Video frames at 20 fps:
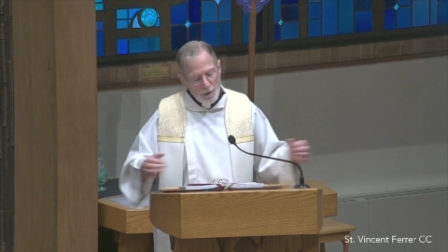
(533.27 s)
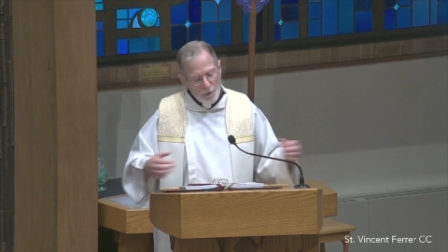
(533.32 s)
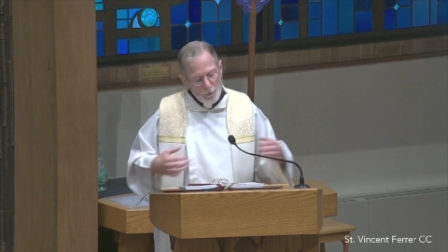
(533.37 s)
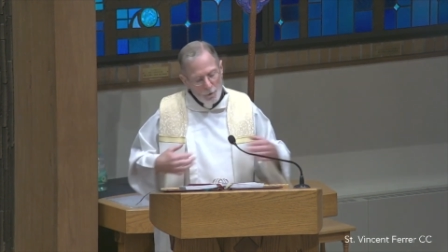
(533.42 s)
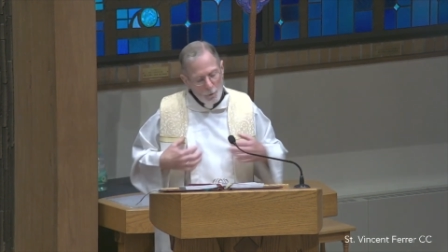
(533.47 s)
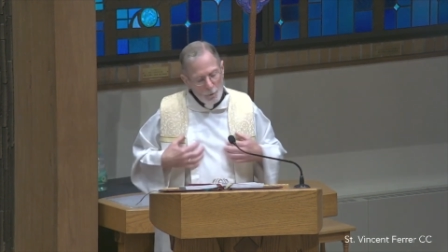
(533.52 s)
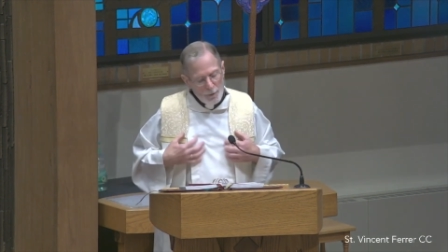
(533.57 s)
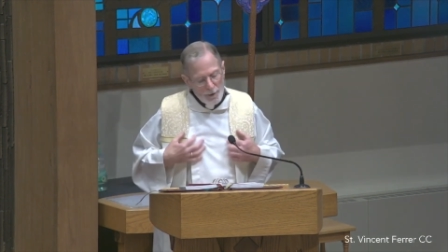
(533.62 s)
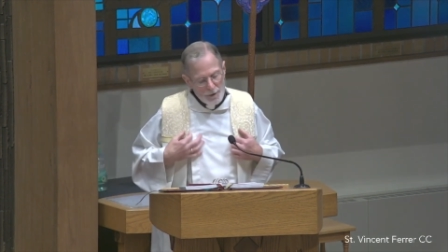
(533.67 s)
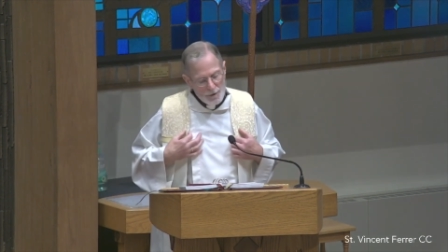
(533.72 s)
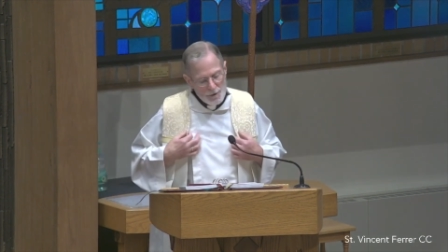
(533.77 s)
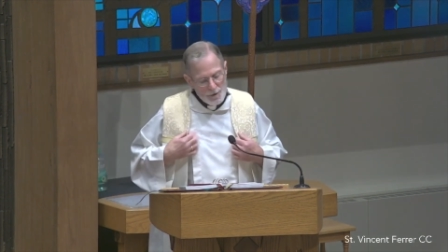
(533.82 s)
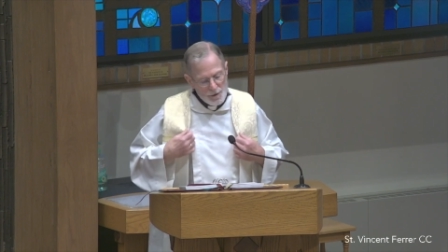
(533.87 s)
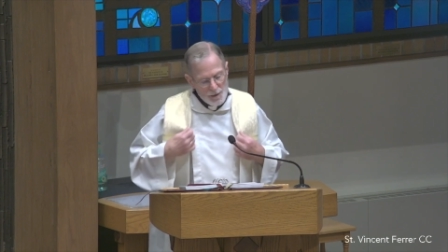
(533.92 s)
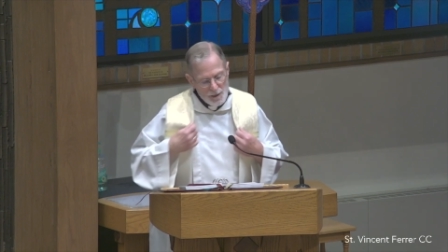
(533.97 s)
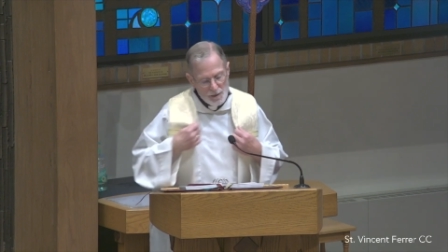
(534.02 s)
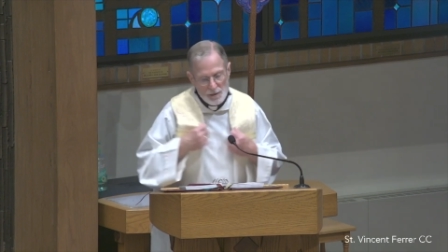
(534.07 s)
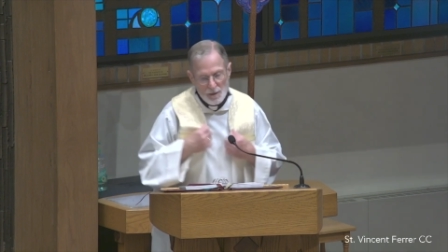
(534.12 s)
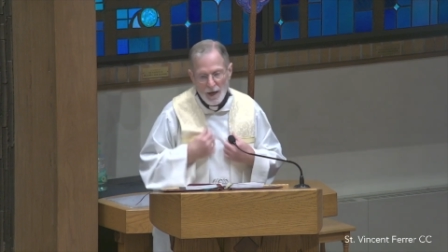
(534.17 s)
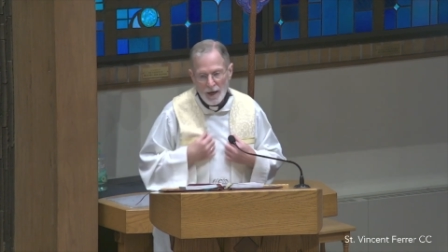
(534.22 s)
under
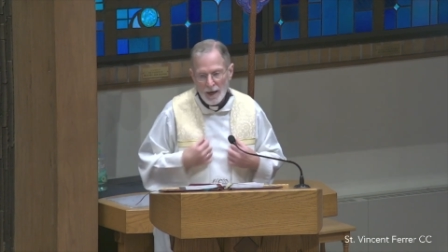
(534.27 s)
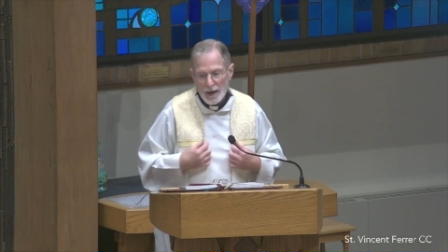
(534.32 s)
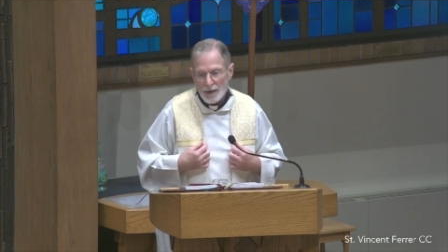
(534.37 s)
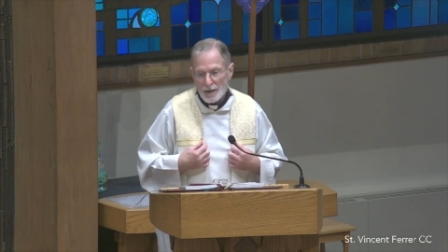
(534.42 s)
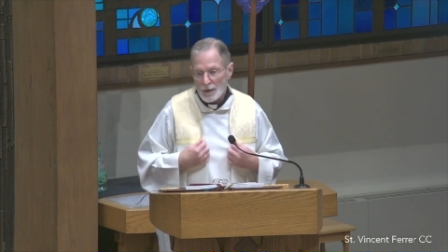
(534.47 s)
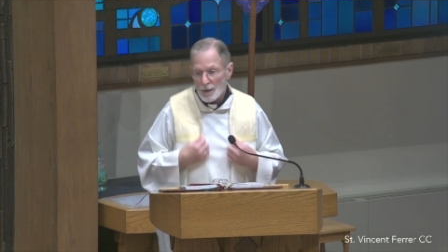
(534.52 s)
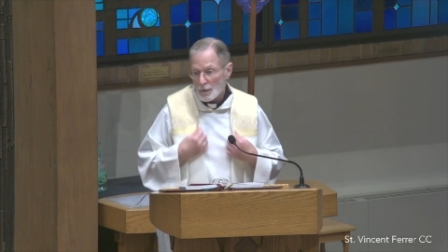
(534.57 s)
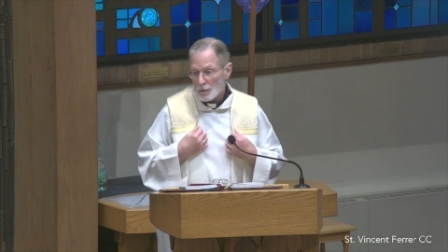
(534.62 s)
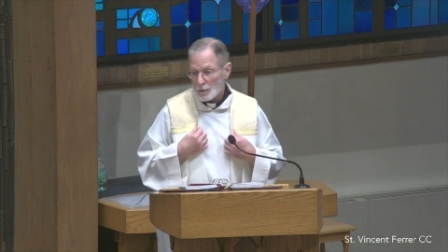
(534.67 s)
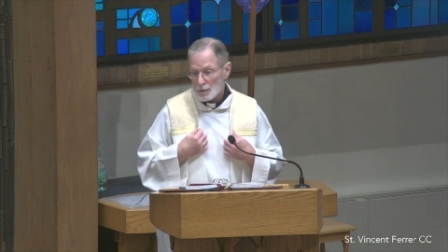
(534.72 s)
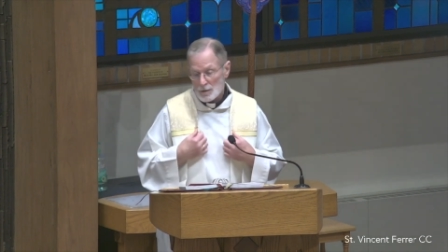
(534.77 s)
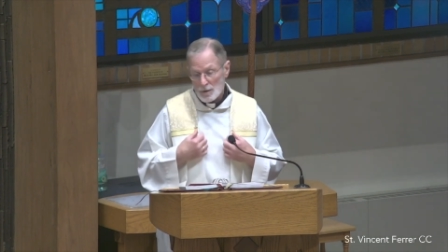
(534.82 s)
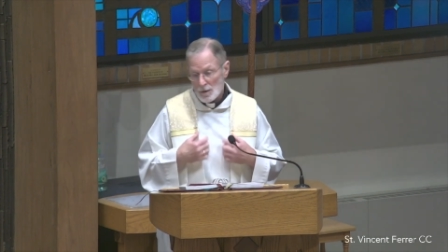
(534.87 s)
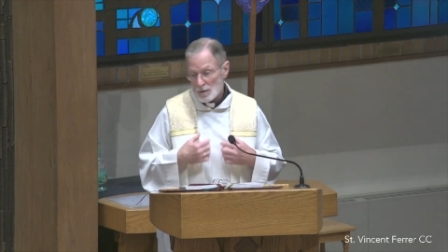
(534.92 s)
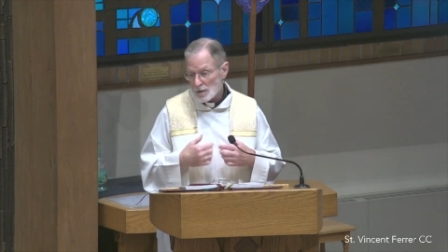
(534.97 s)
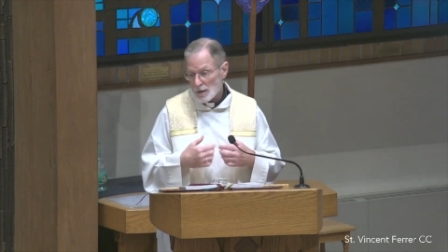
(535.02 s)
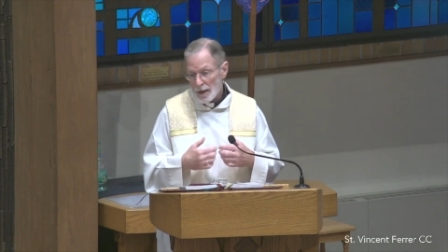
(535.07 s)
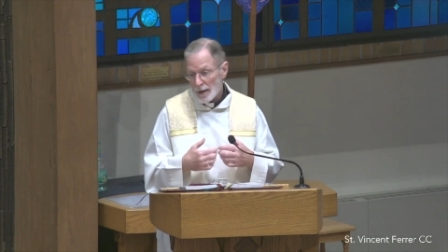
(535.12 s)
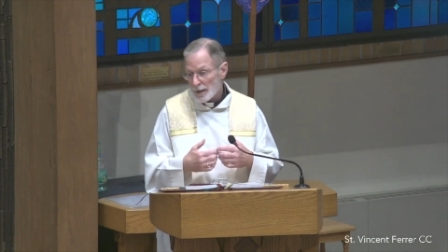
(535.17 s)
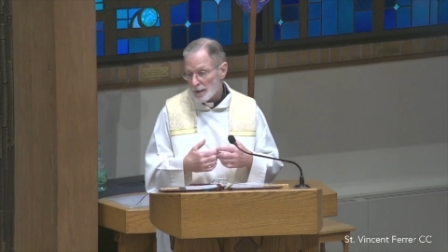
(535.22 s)
which society,
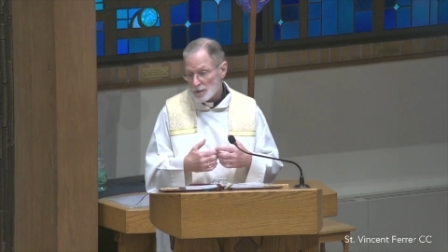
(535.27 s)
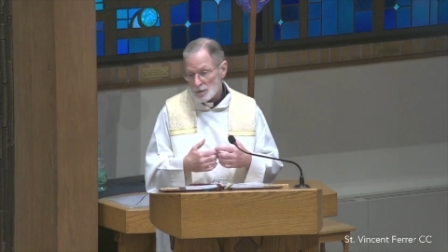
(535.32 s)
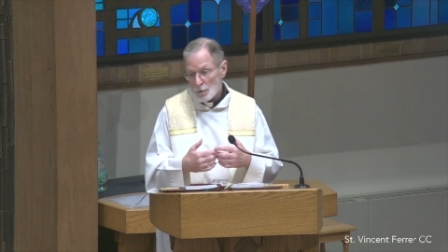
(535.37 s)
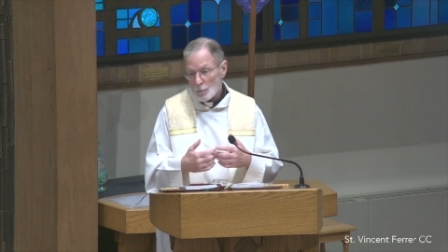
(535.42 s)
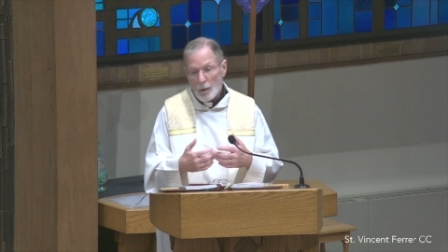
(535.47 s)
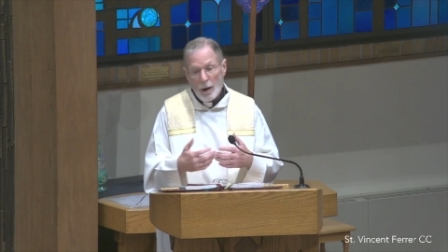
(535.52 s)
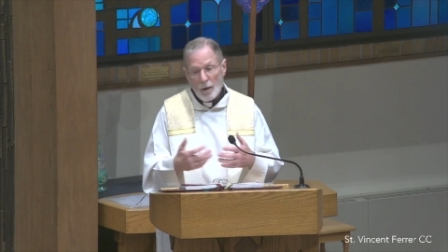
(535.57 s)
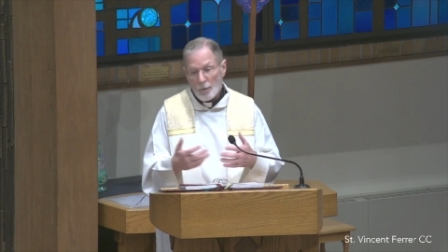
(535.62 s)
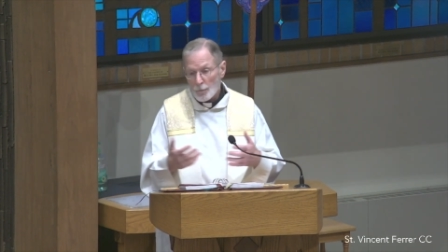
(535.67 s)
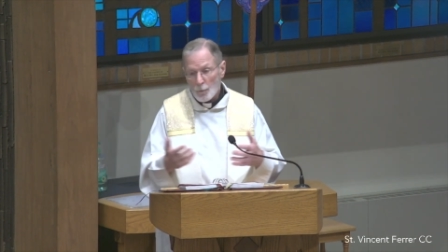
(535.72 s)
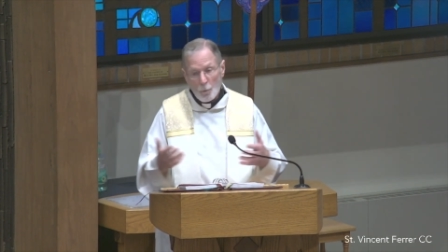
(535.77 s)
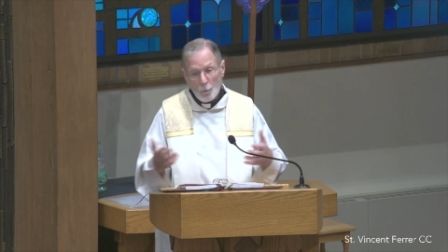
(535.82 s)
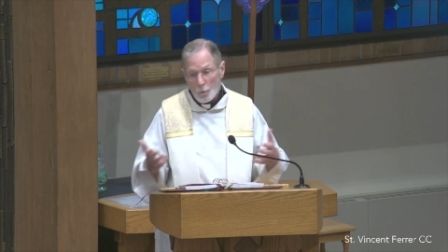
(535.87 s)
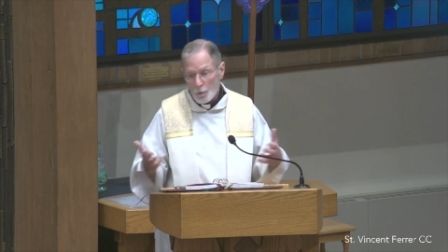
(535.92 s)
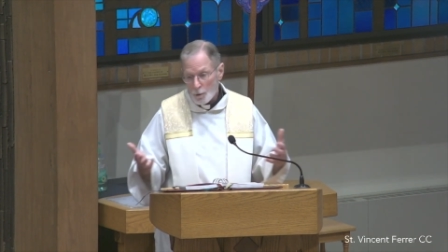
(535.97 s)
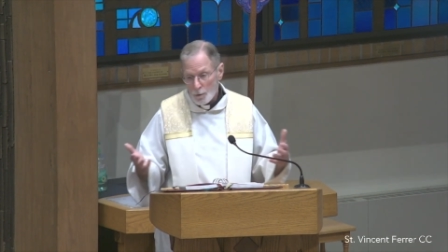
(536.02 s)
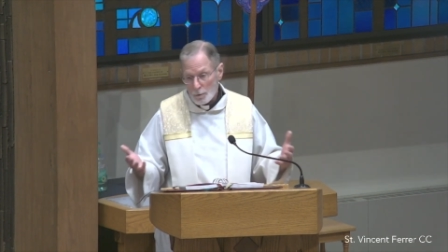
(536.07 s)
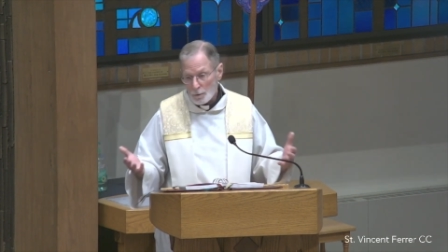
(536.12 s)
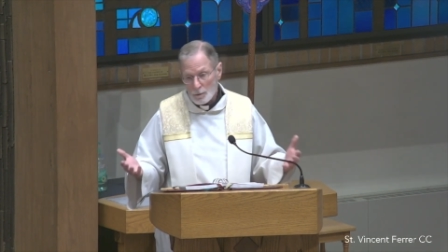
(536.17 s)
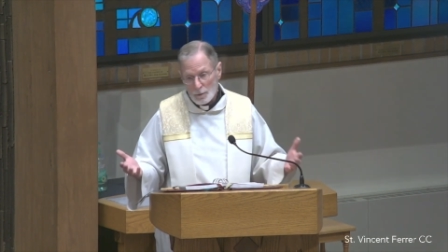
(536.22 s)
societies around the
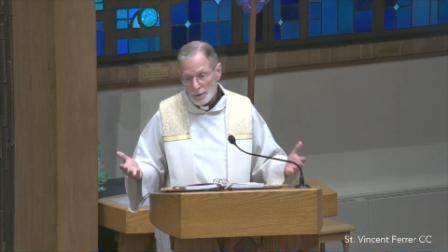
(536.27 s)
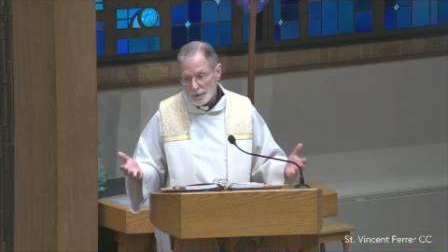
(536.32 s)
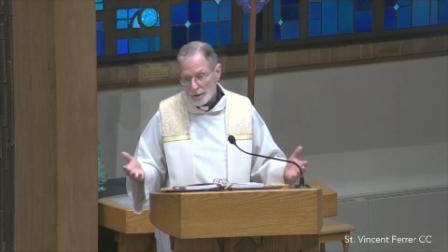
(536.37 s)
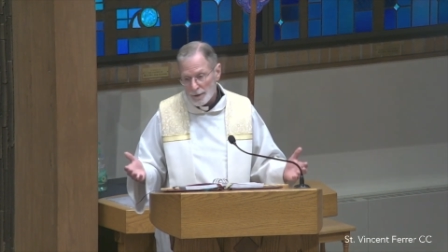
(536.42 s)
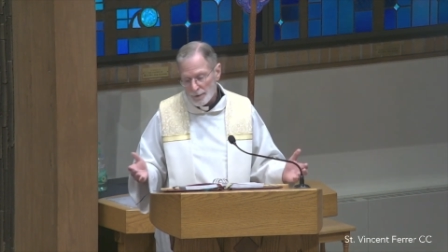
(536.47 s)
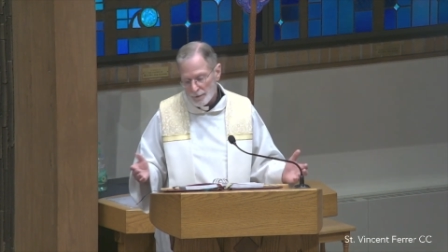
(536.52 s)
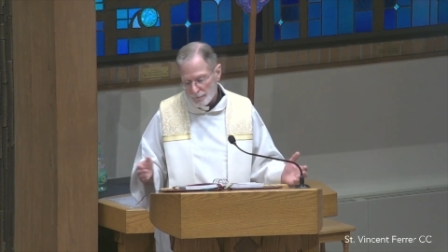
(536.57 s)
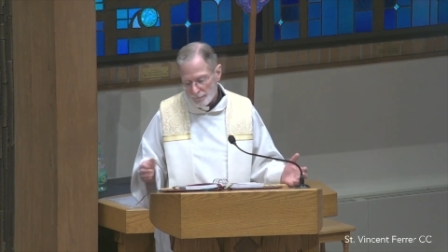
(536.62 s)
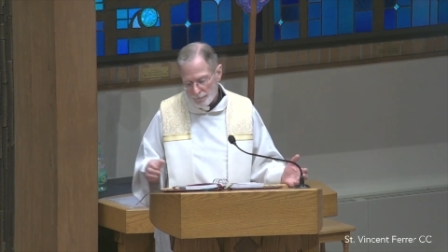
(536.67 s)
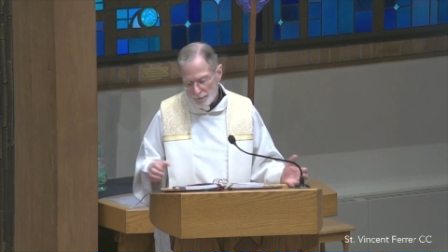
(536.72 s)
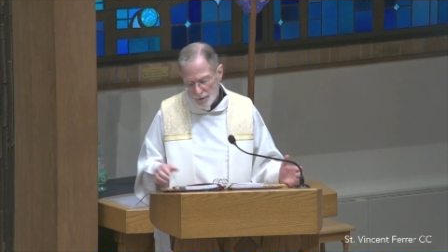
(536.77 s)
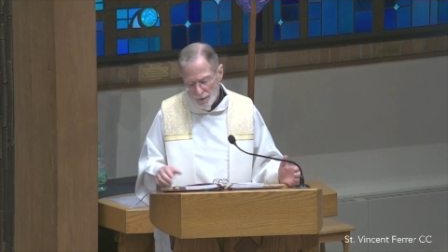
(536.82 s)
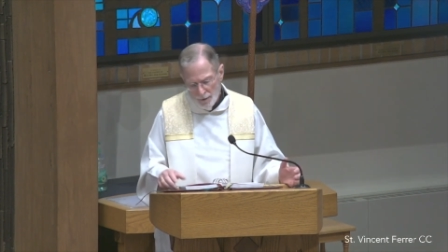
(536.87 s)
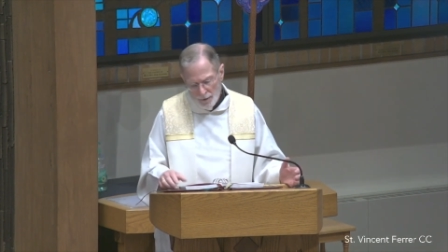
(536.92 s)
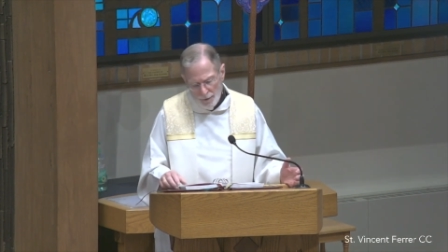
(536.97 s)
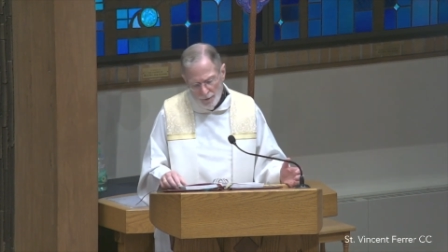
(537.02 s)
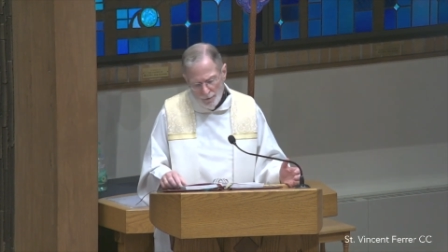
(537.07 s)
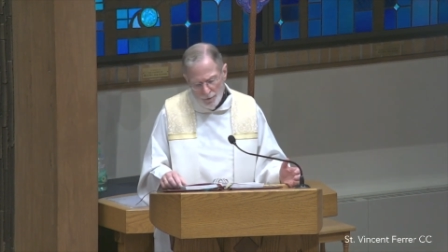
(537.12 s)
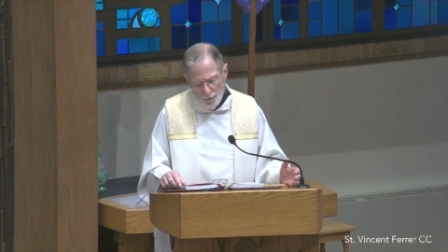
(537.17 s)
world lived.